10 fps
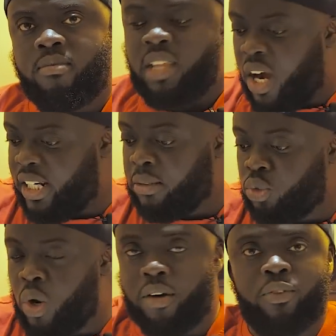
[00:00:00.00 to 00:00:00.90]
Now
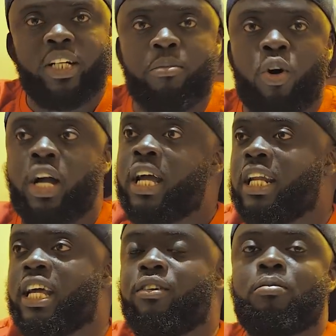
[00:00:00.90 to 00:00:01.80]
then do one for them all.
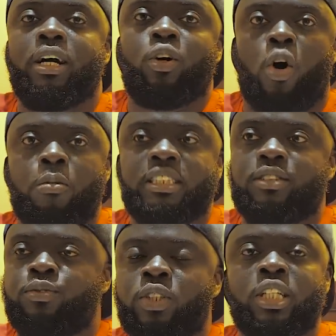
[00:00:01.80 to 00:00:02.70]
And then everybody come
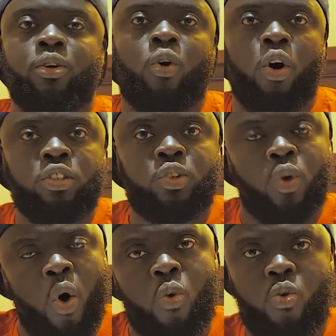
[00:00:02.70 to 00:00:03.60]
out in phone, they record
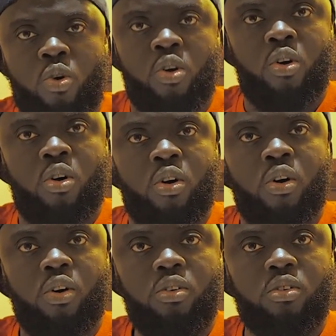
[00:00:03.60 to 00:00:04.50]
you. Oh.
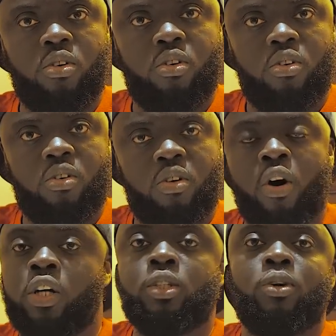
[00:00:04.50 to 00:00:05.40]

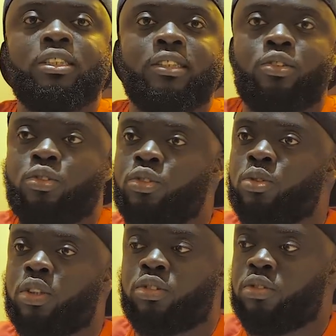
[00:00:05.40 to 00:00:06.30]
All you wanted to
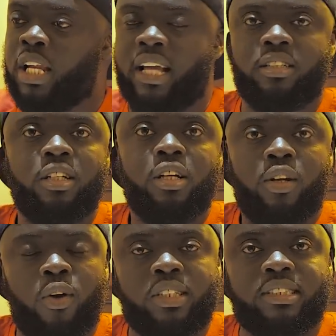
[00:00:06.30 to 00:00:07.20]
do was to like
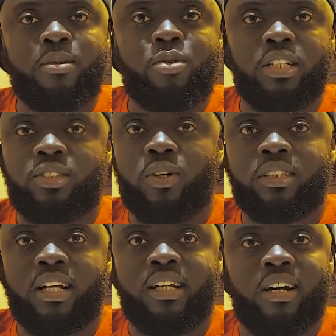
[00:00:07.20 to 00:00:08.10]
lock someone's
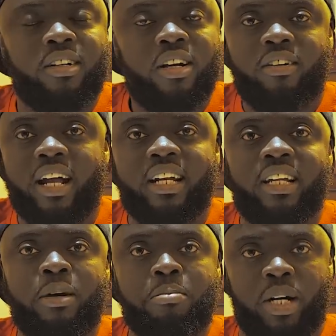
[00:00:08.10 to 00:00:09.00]
daughter down. Right
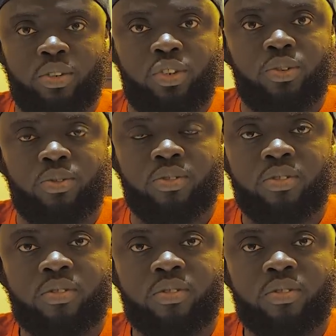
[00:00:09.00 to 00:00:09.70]
now, they bounce you.